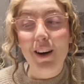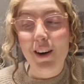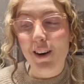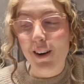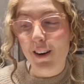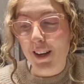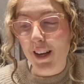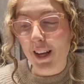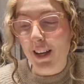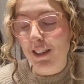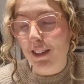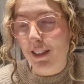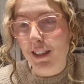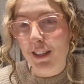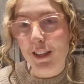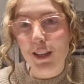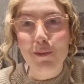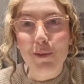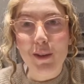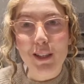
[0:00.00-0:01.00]
I actually
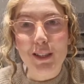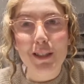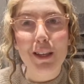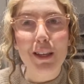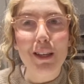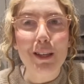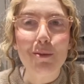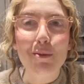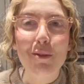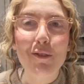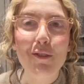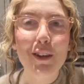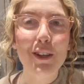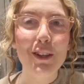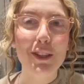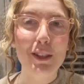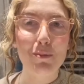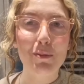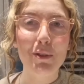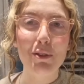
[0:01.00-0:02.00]
think I might slightly prefer
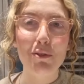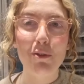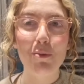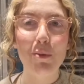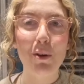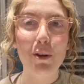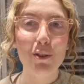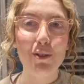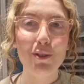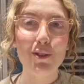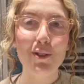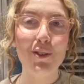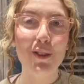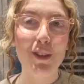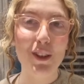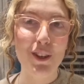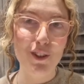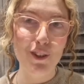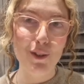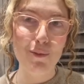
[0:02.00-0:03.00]
this mystery box to
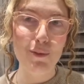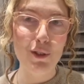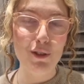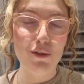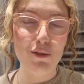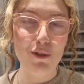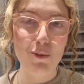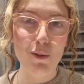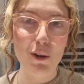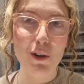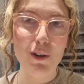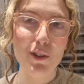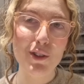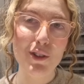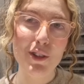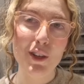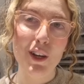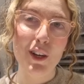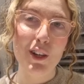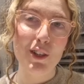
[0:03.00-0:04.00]
the other mystery
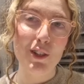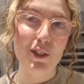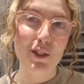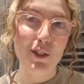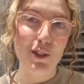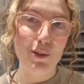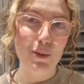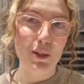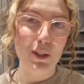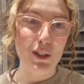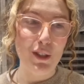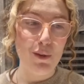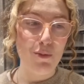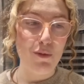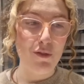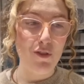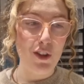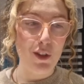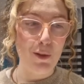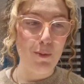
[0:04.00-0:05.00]
box, just because I
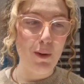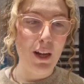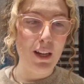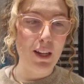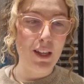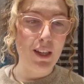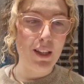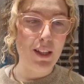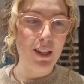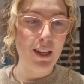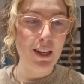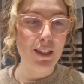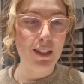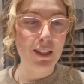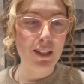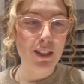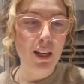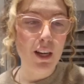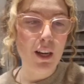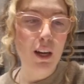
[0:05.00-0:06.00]
prefer the palette in this.
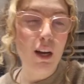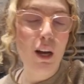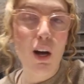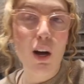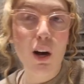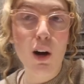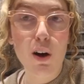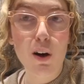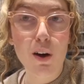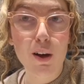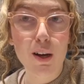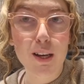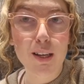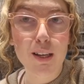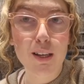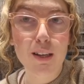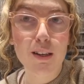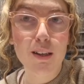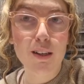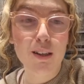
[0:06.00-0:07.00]
I